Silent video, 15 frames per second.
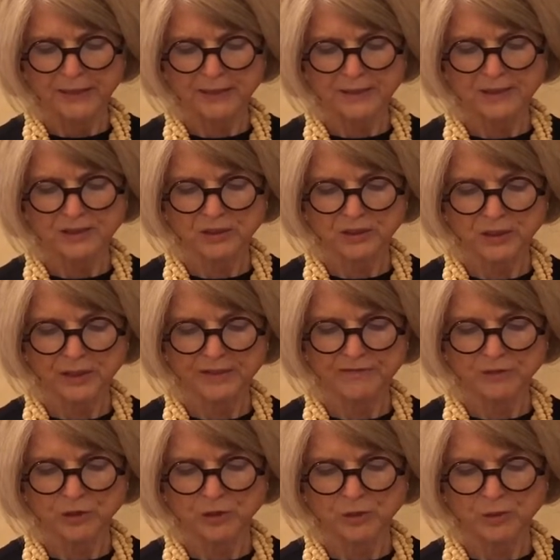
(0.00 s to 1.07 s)
us to love
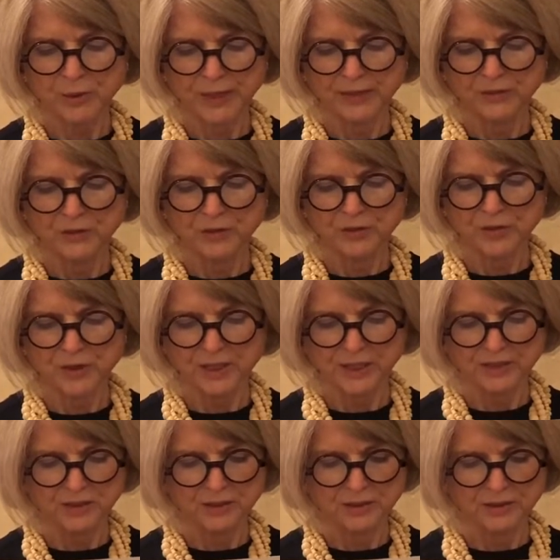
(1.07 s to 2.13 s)
you and your
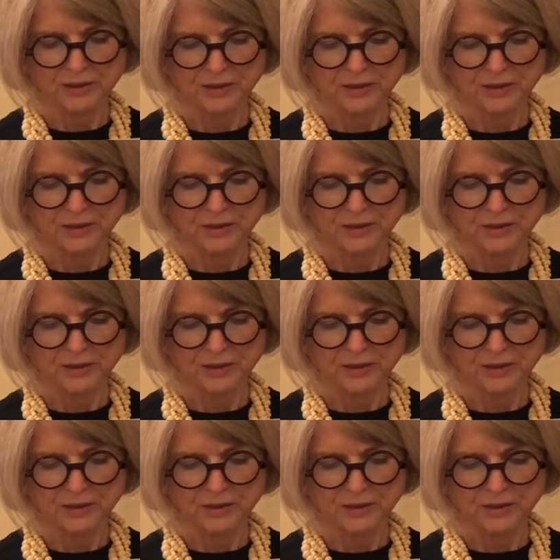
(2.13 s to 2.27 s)
creation.